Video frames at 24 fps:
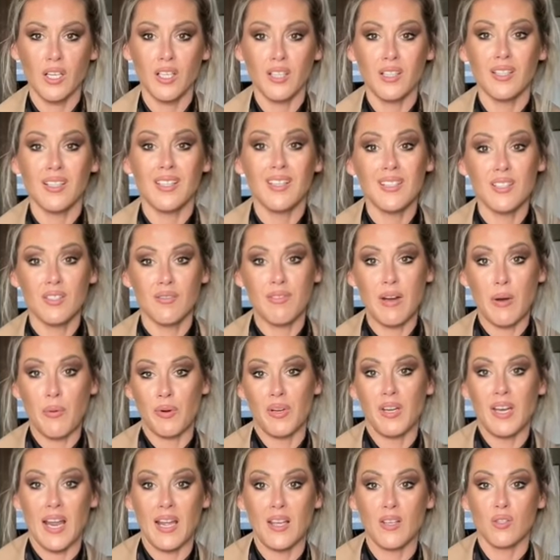It is very
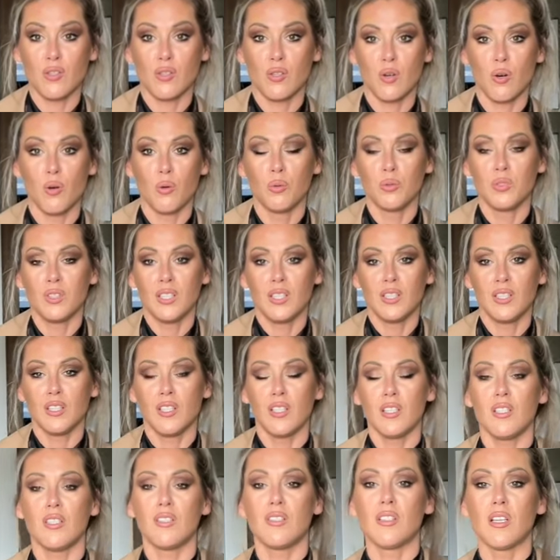nice coat. It
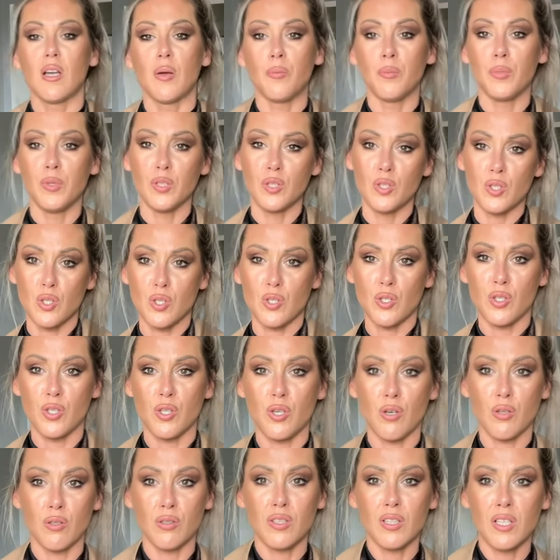is a bit
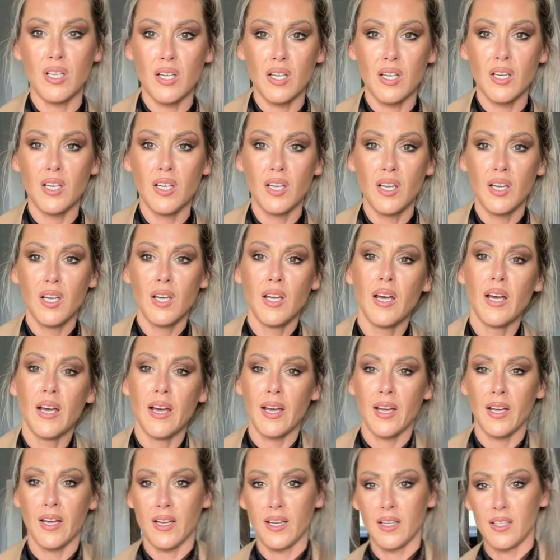shorter
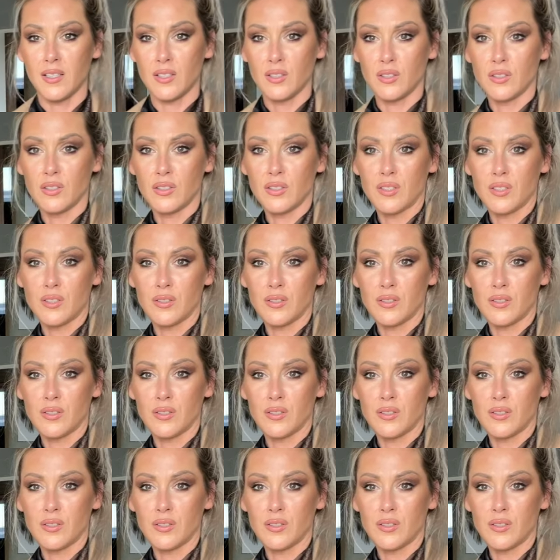and